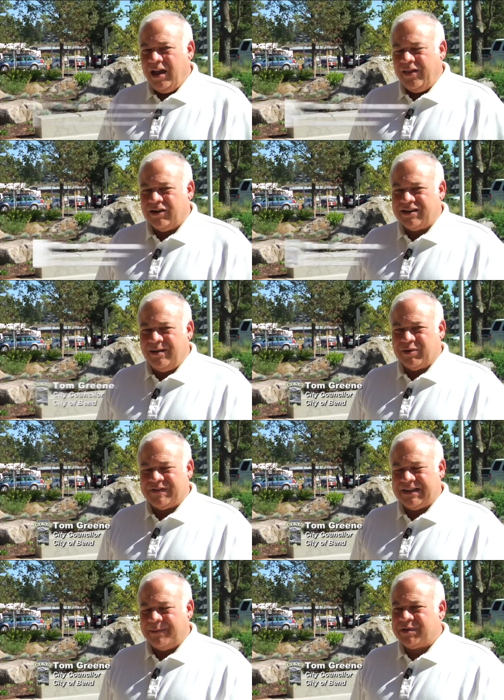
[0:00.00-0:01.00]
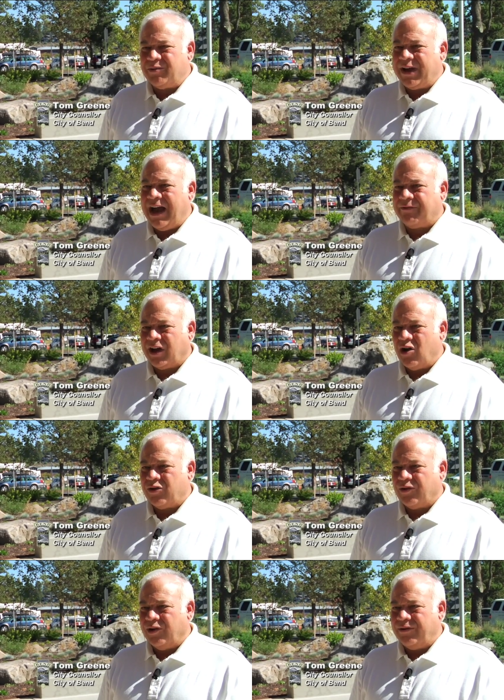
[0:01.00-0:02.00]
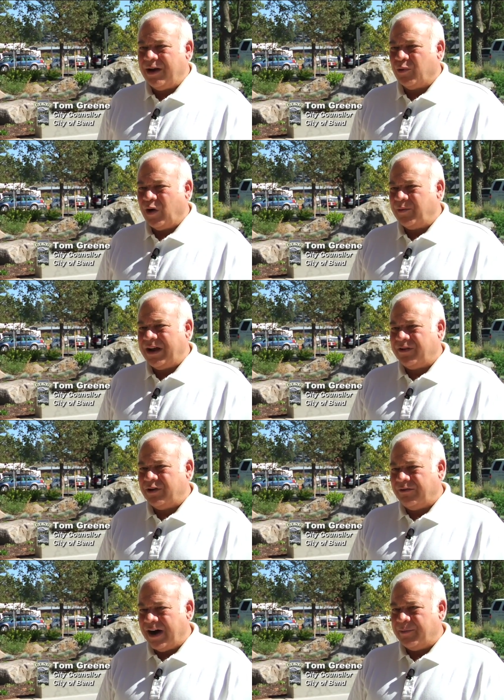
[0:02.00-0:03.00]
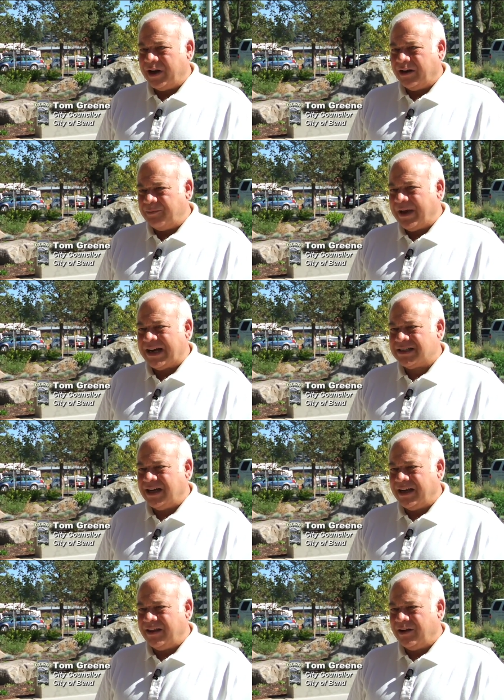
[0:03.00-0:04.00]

There's a number of steps that we have to go through. Number one, we have to do environmental impact studies study